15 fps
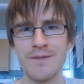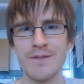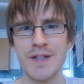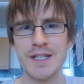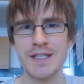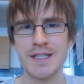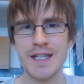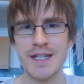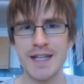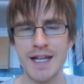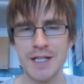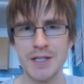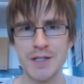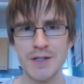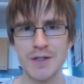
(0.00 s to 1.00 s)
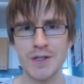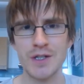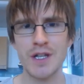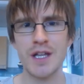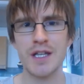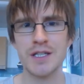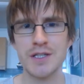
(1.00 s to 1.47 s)
This is a
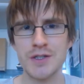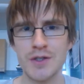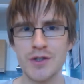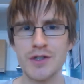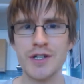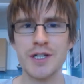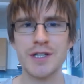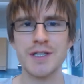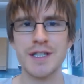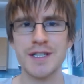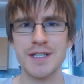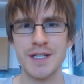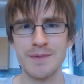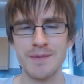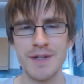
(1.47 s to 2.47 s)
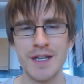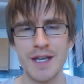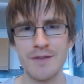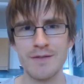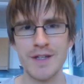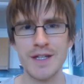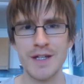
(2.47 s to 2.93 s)
national storage system
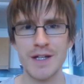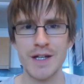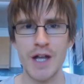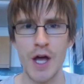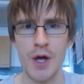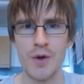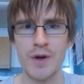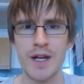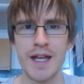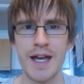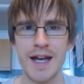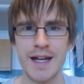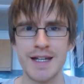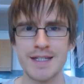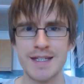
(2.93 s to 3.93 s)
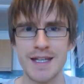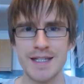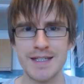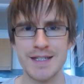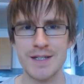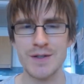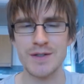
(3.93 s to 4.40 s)
that you can only
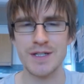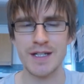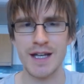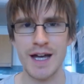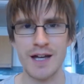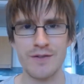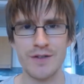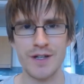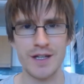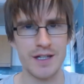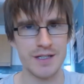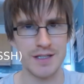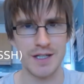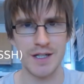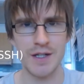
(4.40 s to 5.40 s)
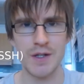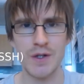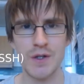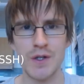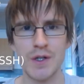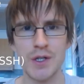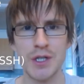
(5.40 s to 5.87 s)
access using either
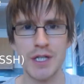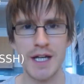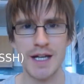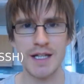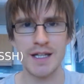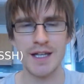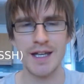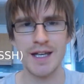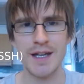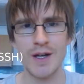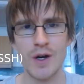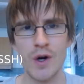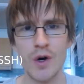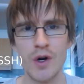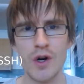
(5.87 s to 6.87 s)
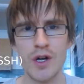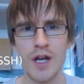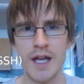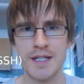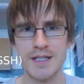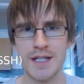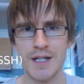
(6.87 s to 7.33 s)
secure shell or
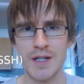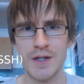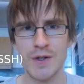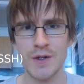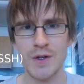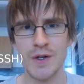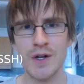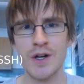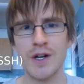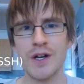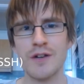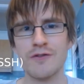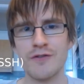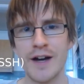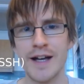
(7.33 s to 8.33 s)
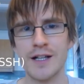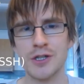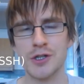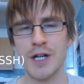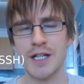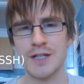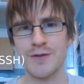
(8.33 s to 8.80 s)
a secure file
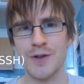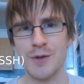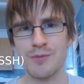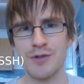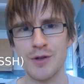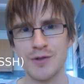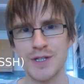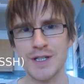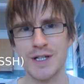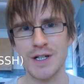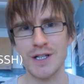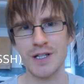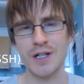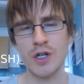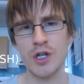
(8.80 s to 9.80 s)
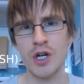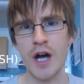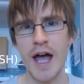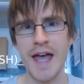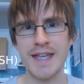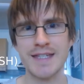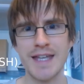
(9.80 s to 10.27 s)
transfer protocol, or
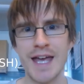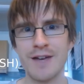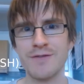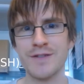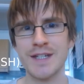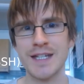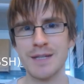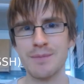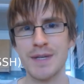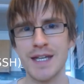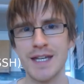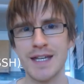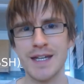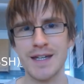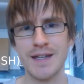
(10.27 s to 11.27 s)
SFTP.